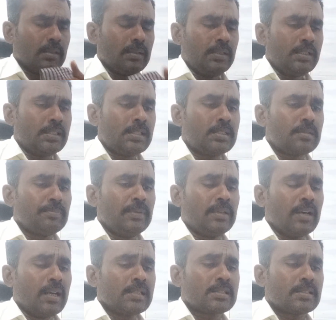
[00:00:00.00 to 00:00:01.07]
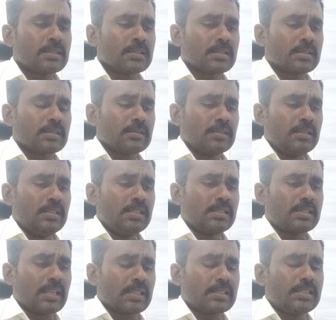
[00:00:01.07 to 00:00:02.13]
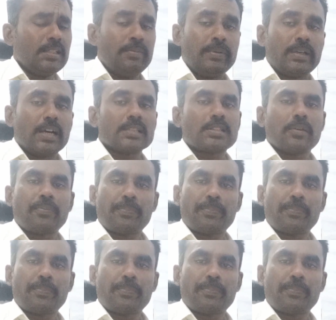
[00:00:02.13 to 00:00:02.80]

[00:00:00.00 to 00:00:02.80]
This is because this succeed because